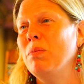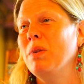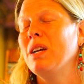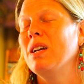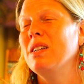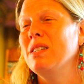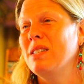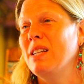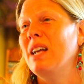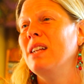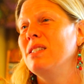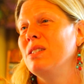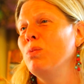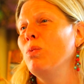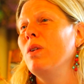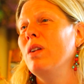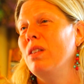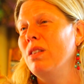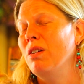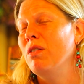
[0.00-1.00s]
because that's
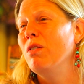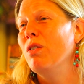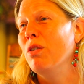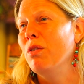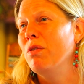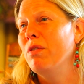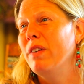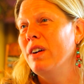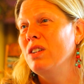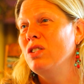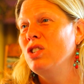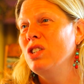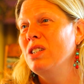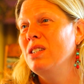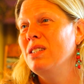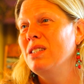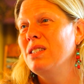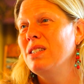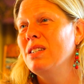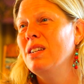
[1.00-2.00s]
one of her
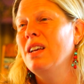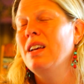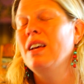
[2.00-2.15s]
functions.